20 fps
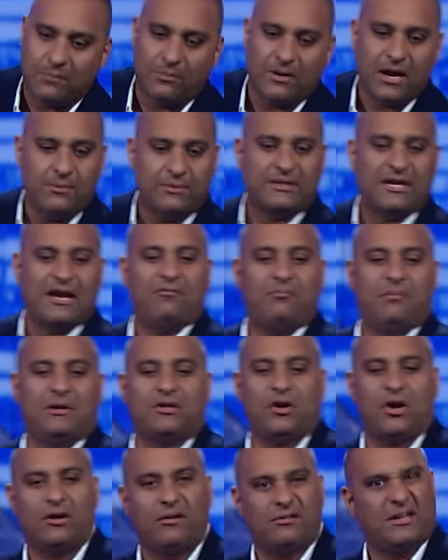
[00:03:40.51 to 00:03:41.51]
then when I was having my
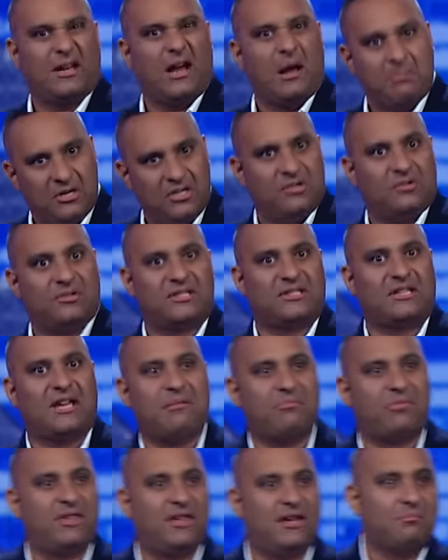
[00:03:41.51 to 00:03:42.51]
daughter, I was like, I'm gonna do the
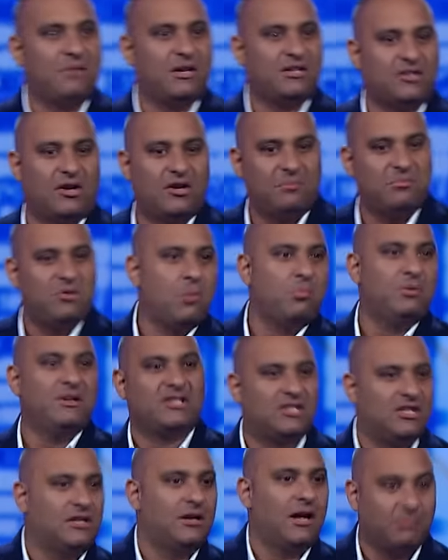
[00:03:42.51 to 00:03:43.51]
same thing. My daughter,
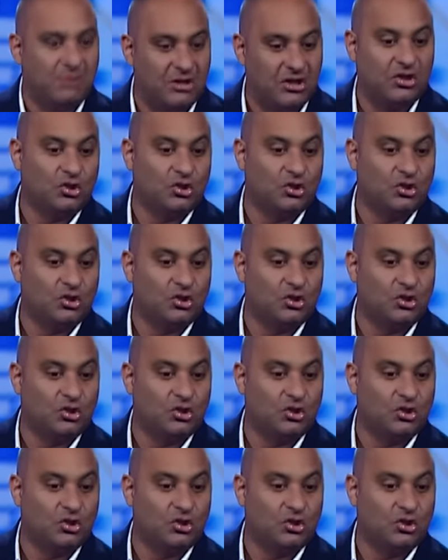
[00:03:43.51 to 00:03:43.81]
nobody's gonna, I'm gonna